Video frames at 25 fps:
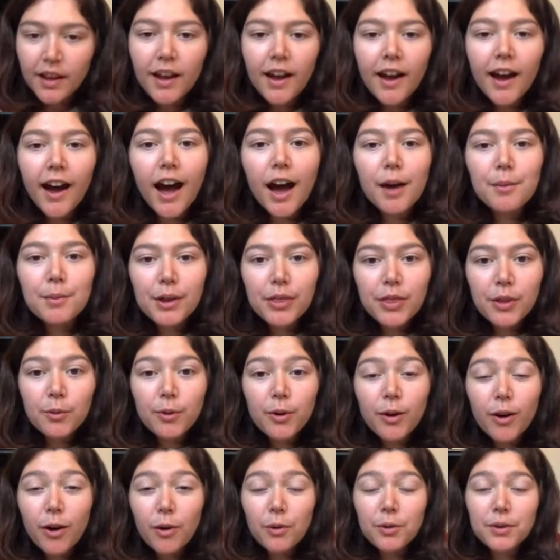And then
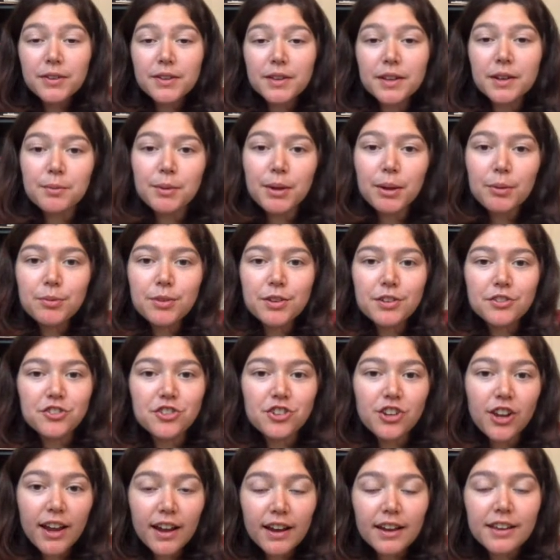we're always going to be able to
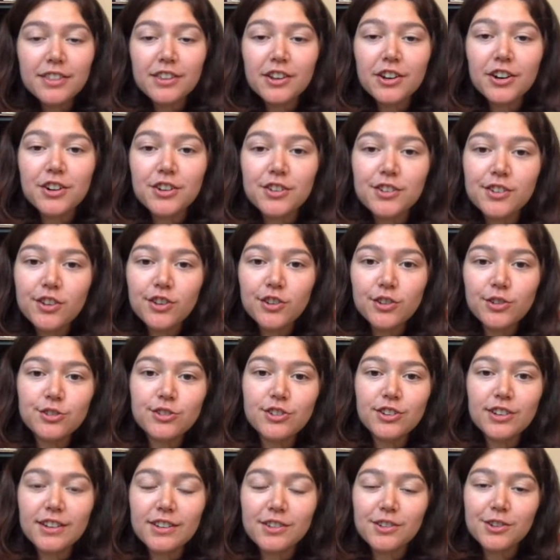check that our
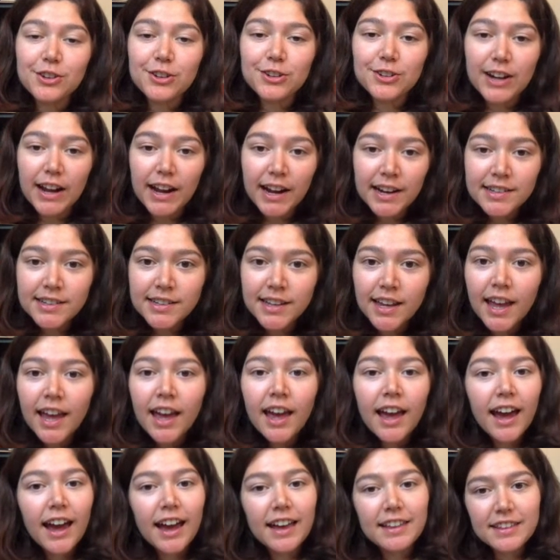solution is correct,
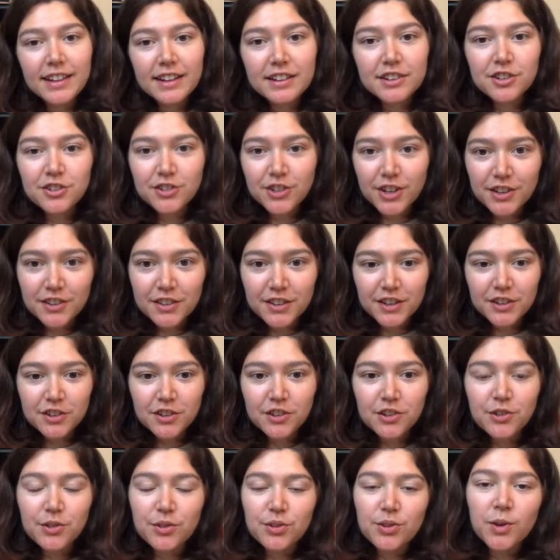and that's a great thing to
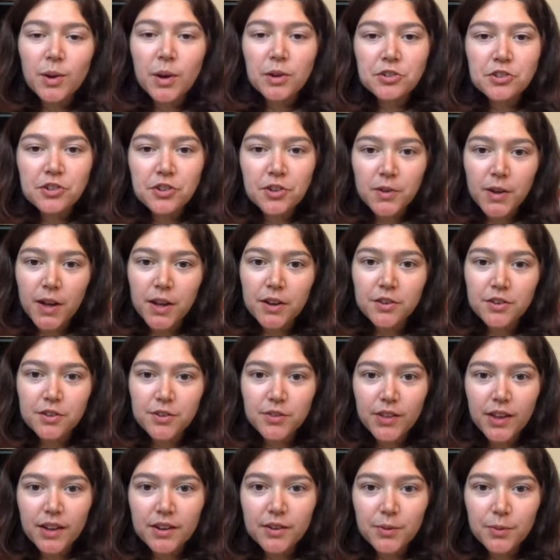do, so I'll show you how to do
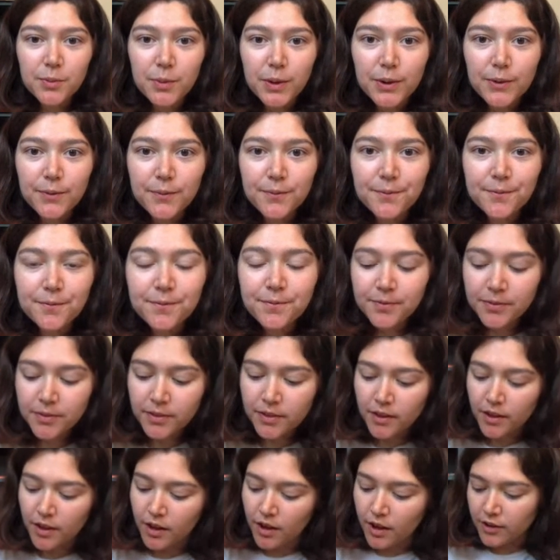that as well.
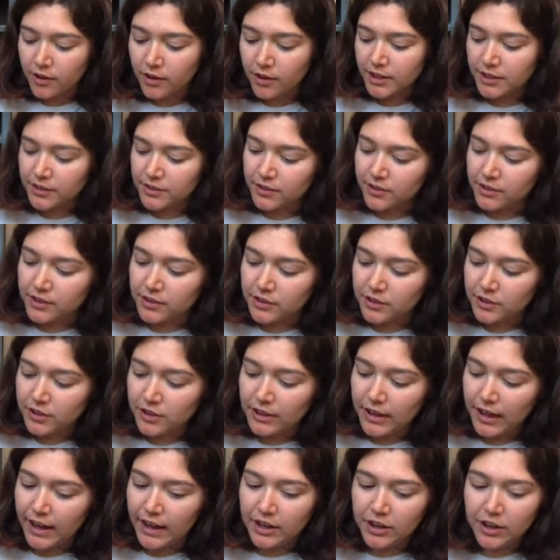All right, so let's look
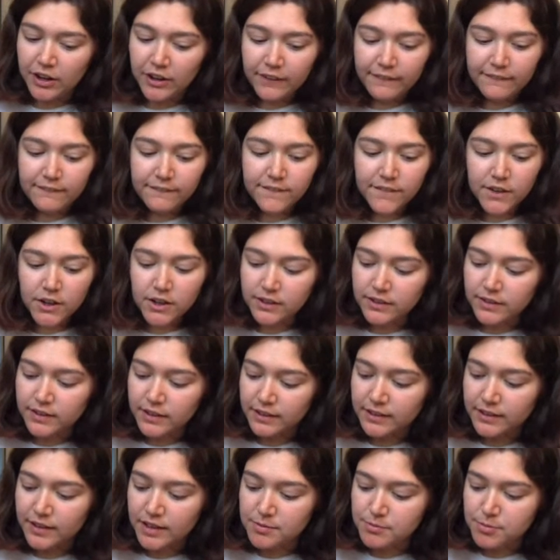at our first
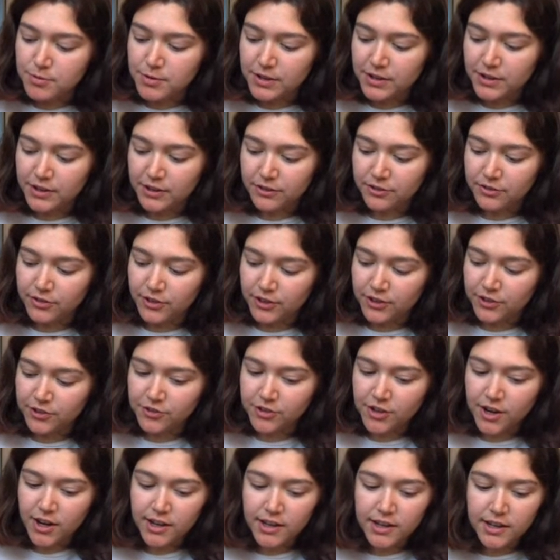example and our first
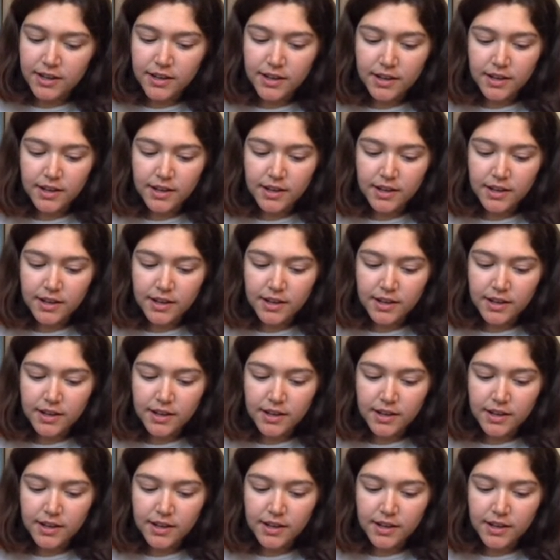try it,